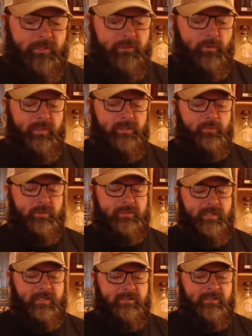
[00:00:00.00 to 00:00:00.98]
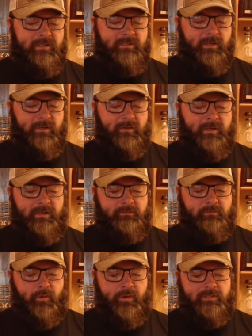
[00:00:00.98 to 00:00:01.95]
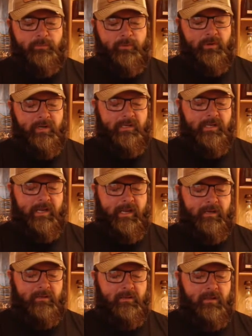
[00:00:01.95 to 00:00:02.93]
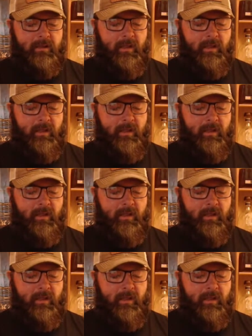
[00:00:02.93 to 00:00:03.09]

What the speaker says: So this one says distilled in Lawrenceburg, Indiana,